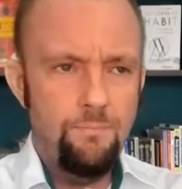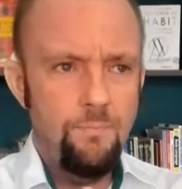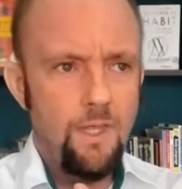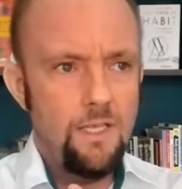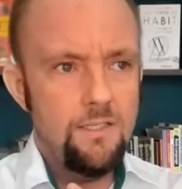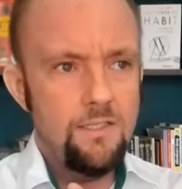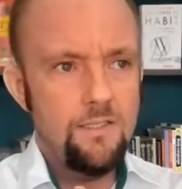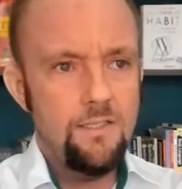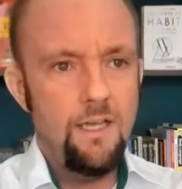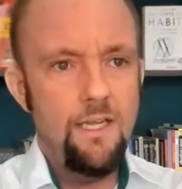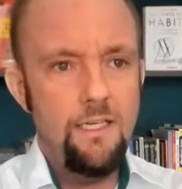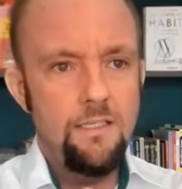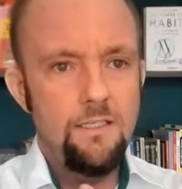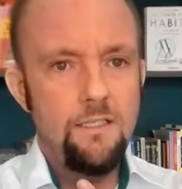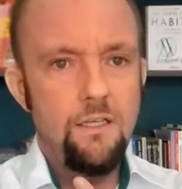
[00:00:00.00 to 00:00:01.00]

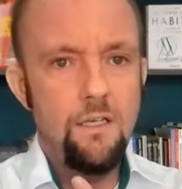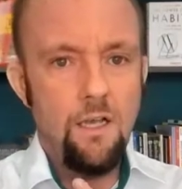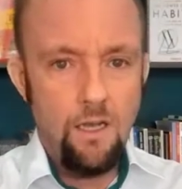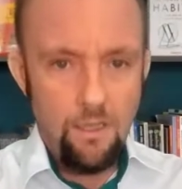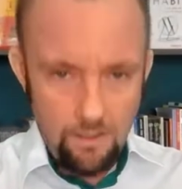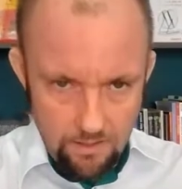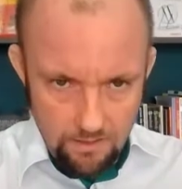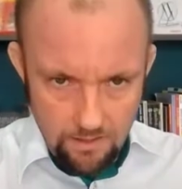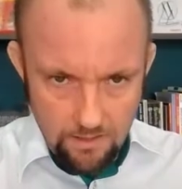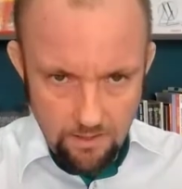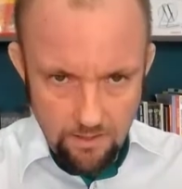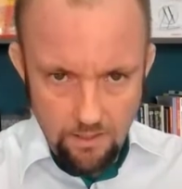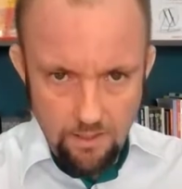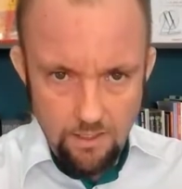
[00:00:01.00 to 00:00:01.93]
Site Colors